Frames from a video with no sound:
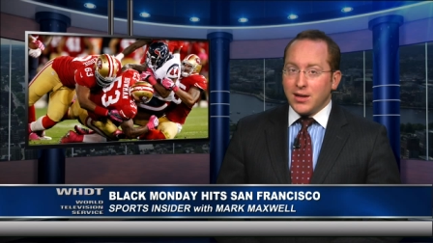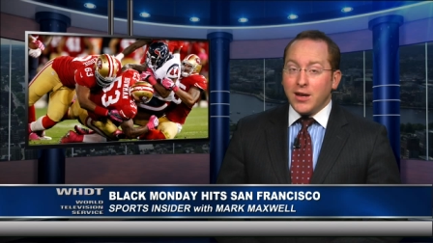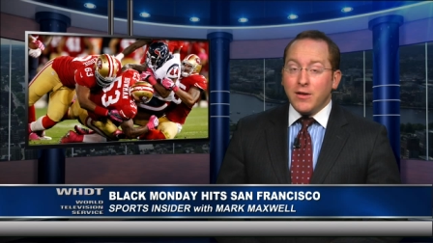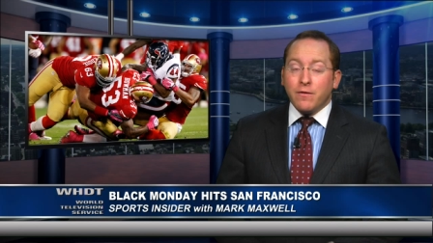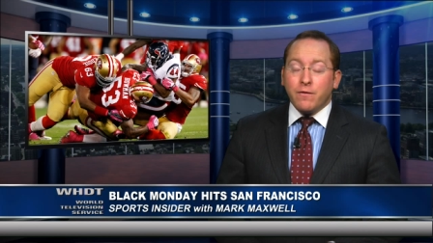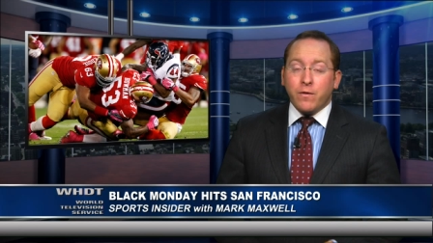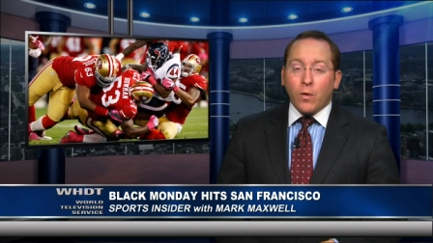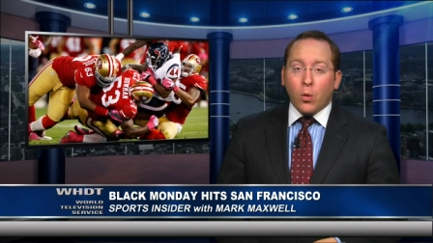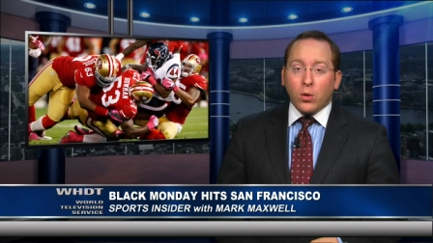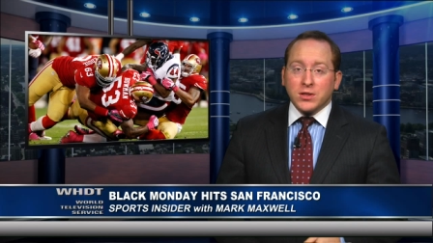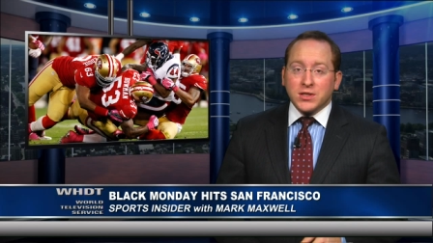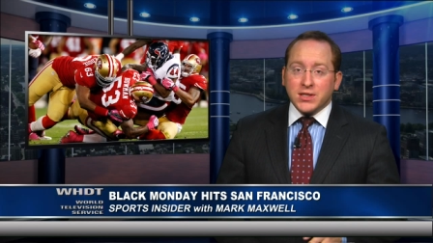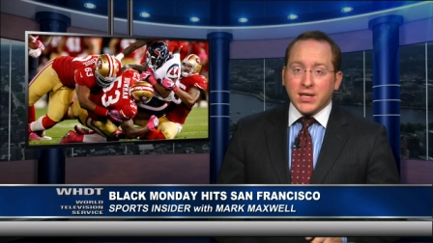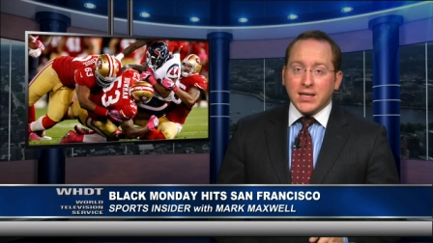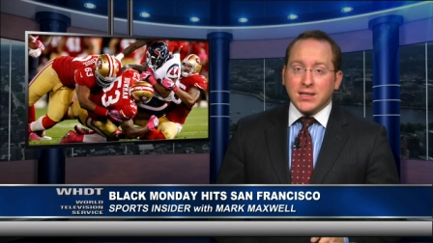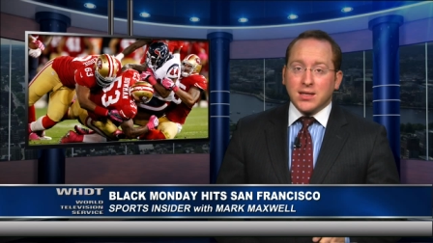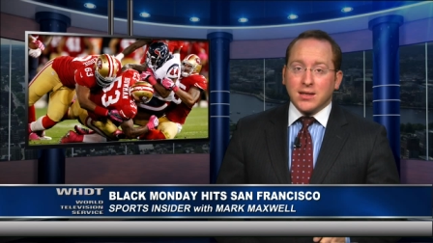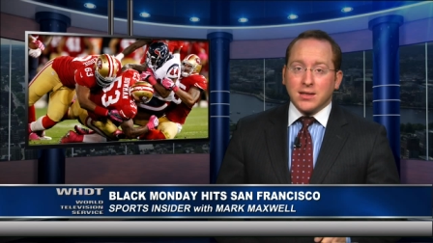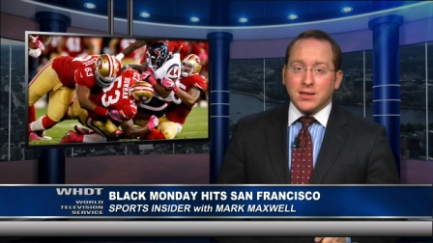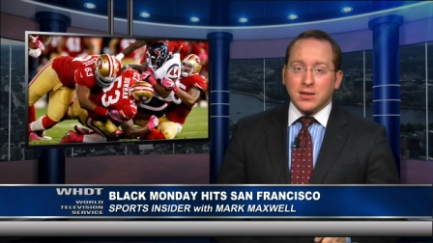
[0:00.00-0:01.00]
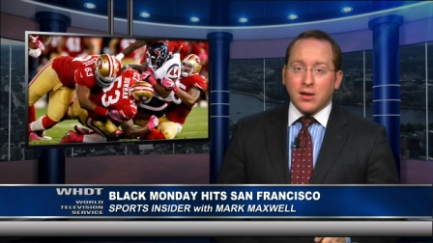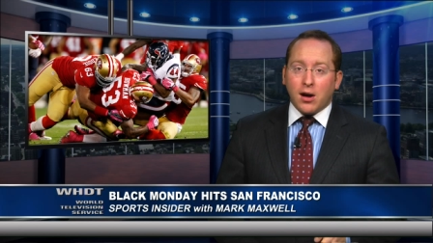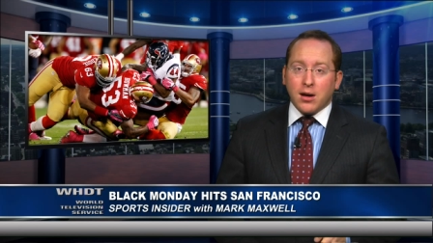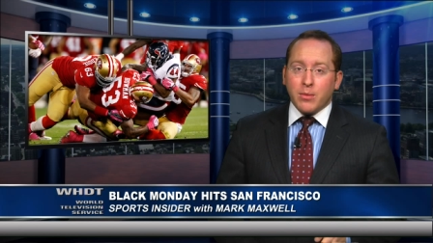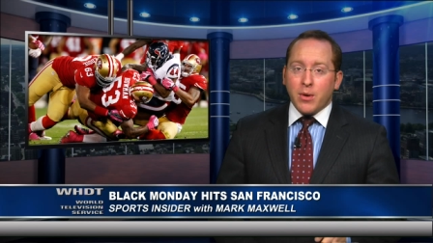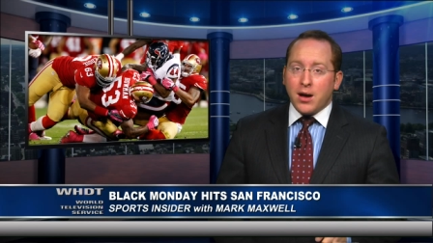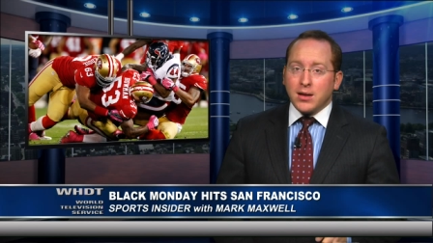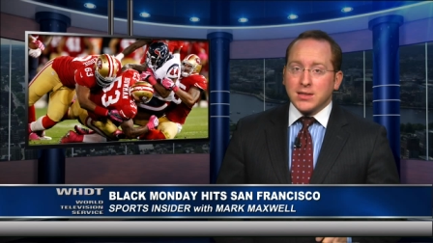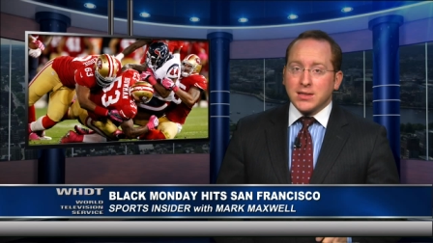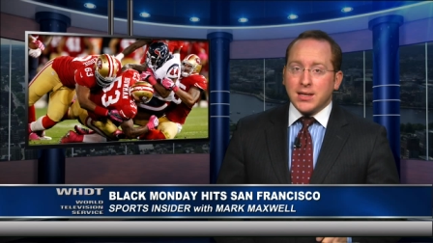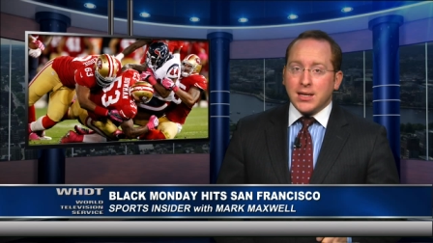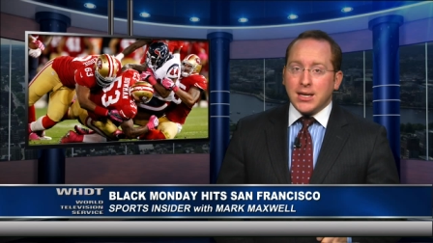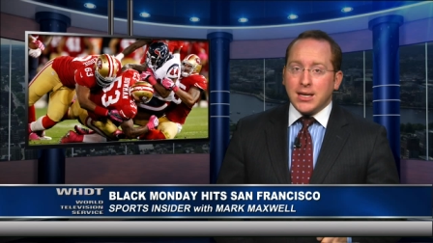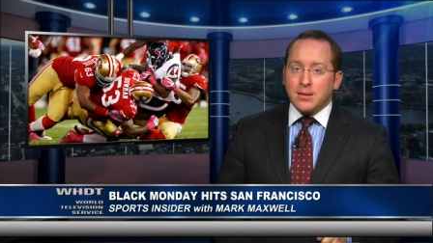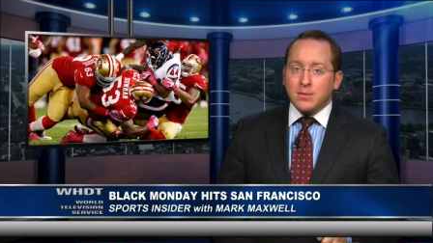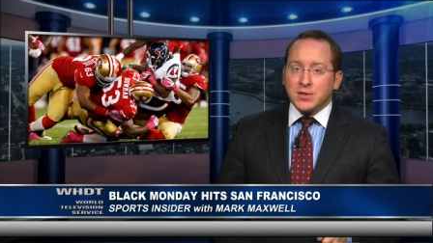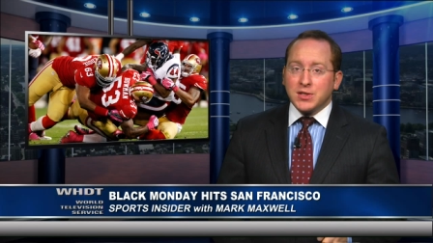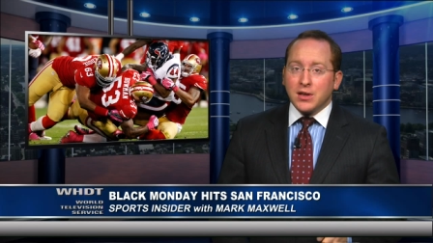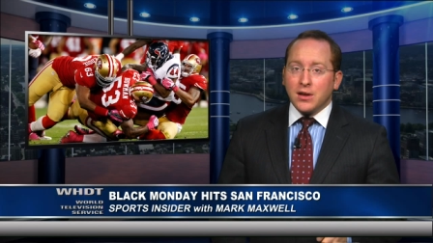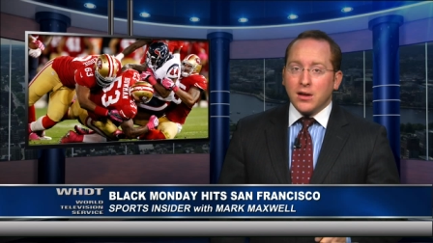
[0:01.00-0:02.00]
In four seasons, Harbaugh's
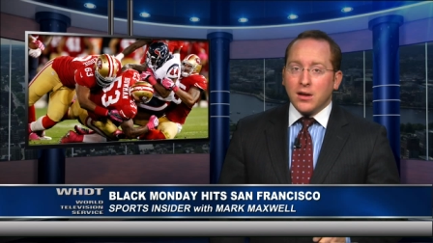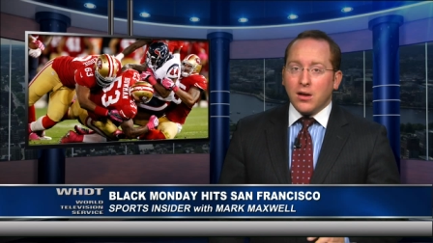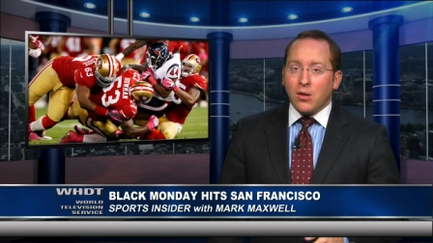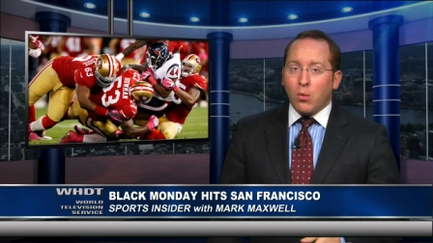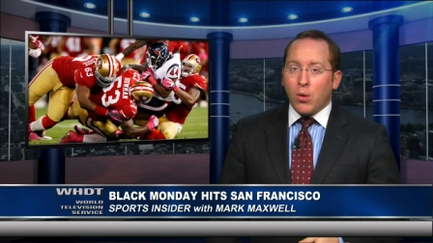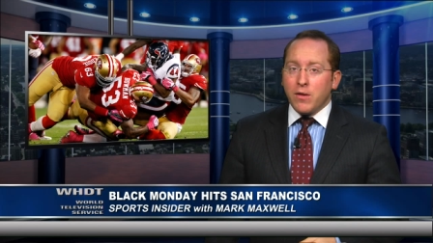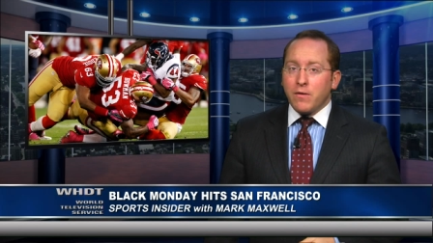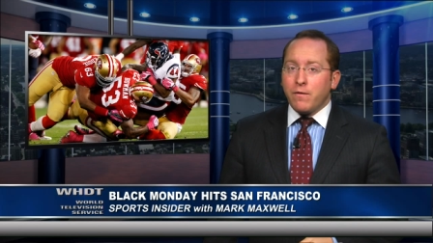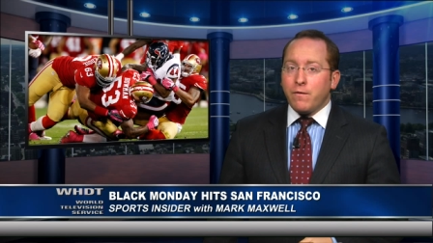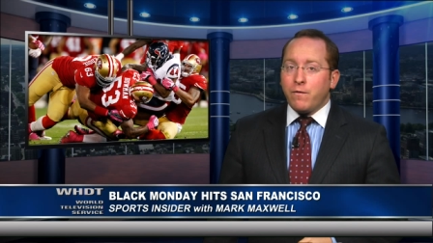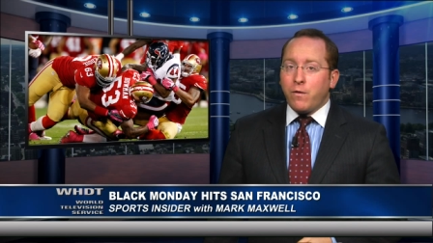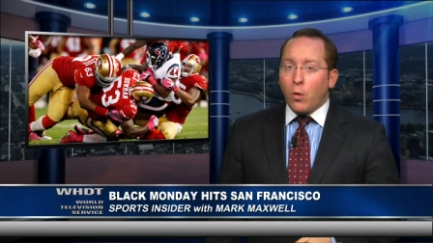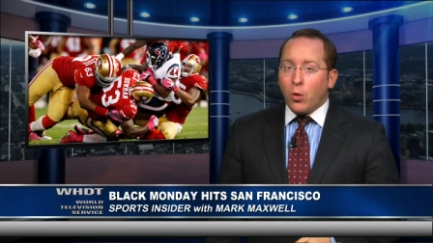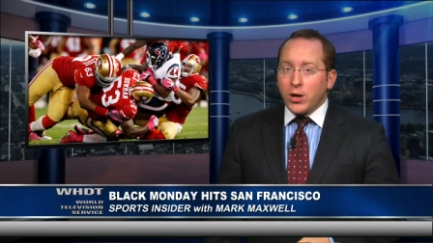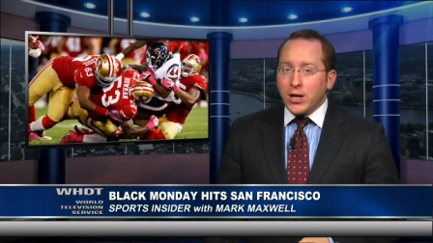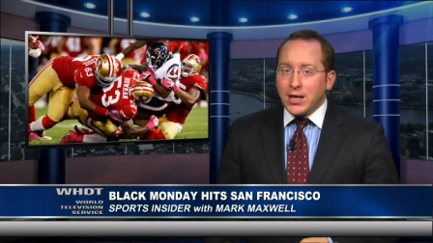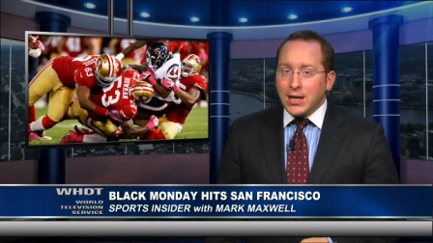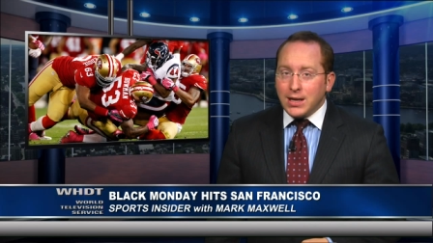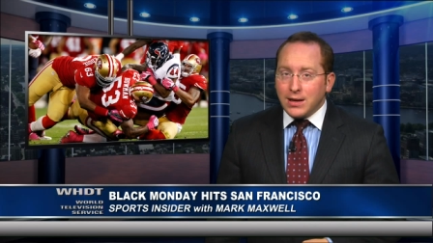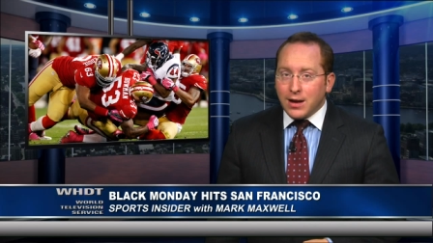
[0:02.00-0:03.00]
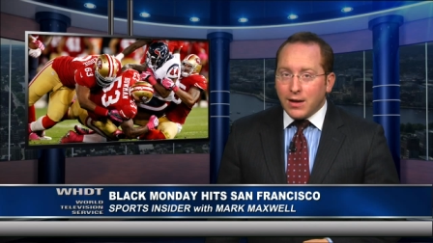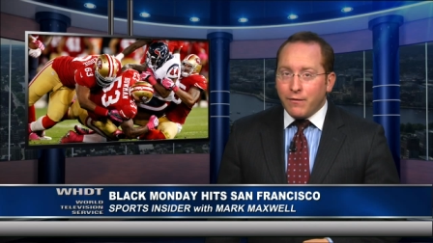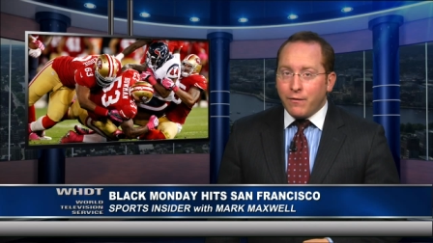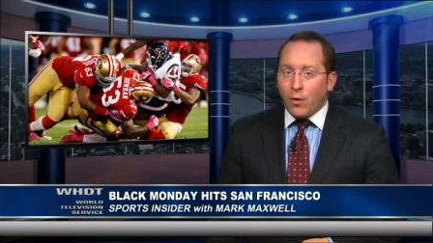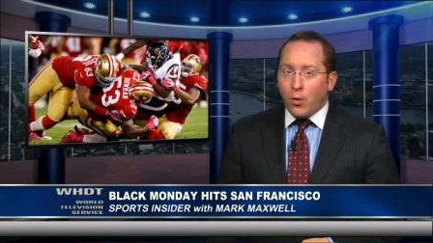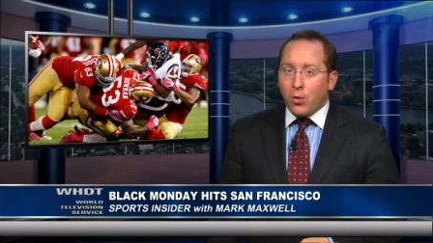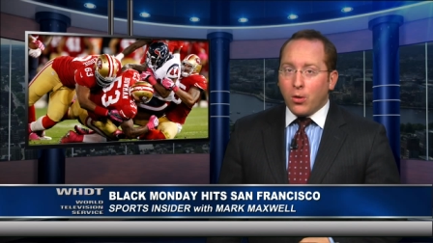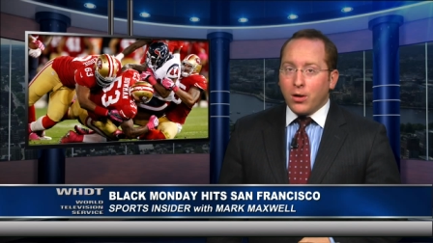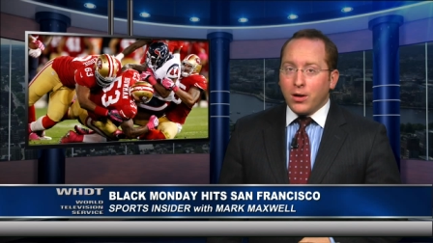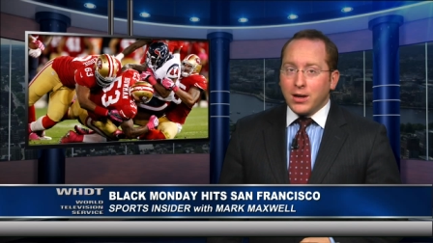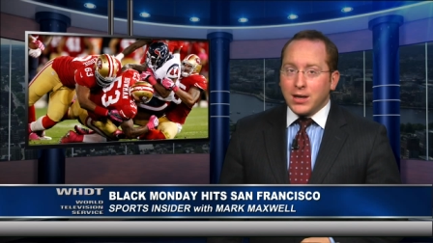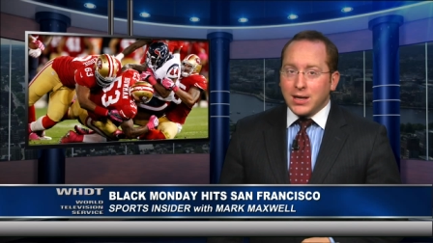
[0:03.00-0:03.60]
teams won 44